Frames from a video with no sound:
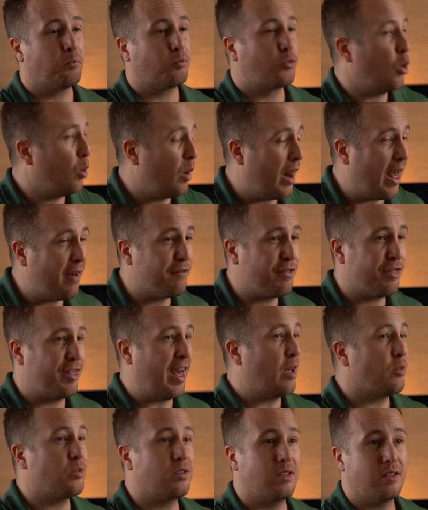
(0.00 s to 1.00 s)
don't have
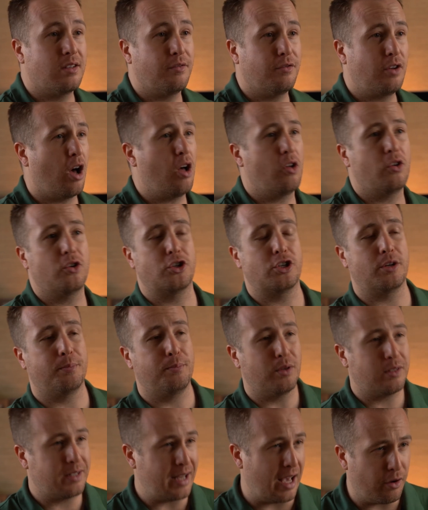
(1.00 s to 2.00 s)
thousands of dollars to
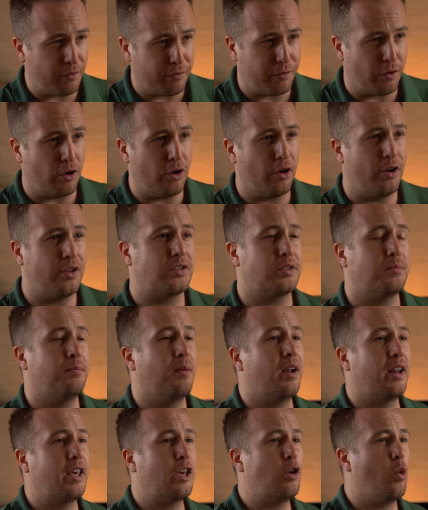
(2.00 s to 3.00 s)
put down for earnest
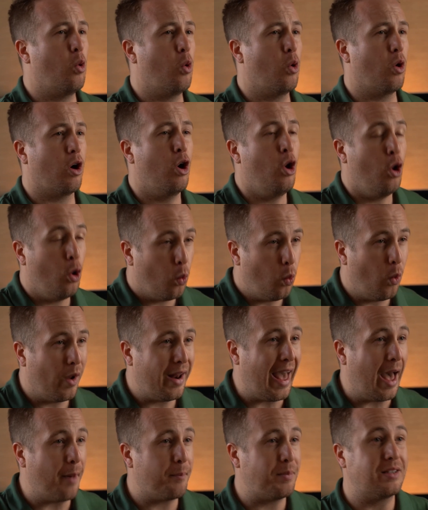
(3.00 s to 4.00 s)
money, or what
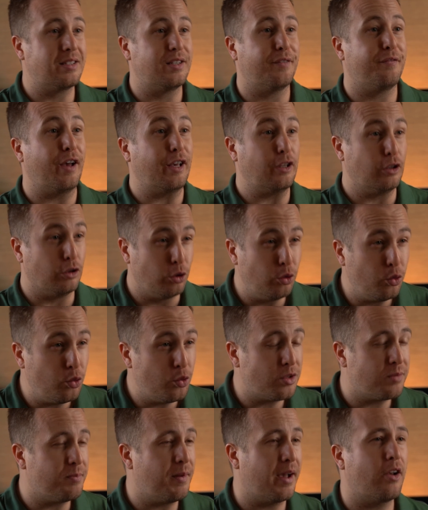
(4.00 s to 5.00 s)
happens if I
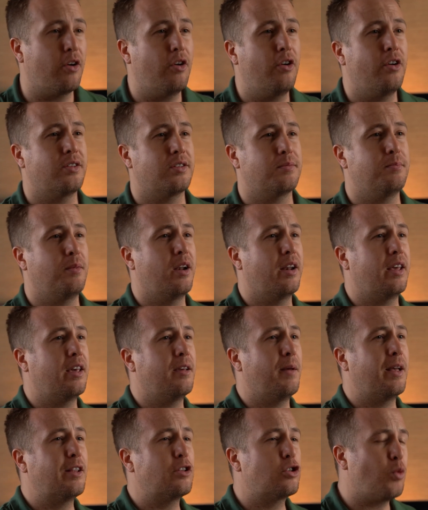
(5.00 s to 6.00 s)
lose my earnest
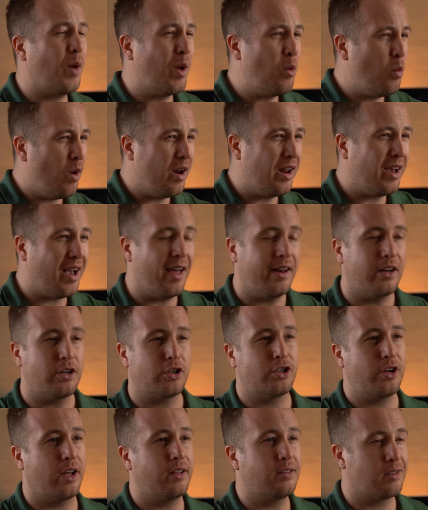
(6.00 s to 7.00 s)
money? And so I want to kind of
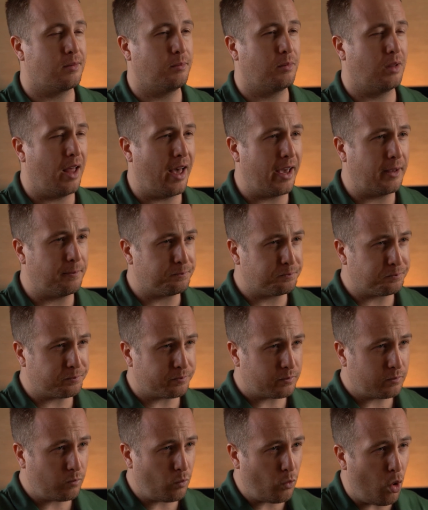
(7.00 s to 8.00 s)
shed some light
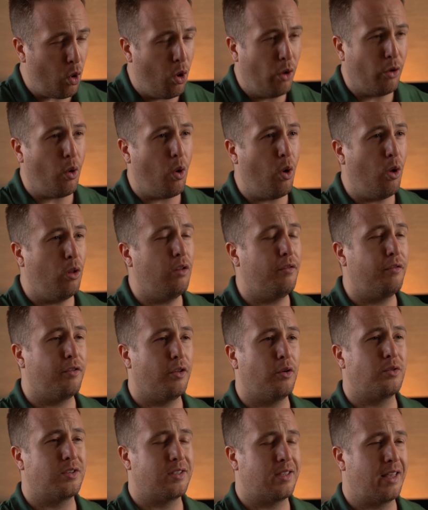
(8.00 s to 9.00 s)
on all of
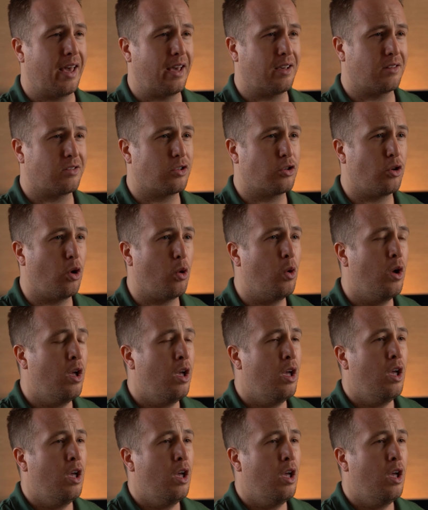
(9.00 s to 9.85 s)
those things. So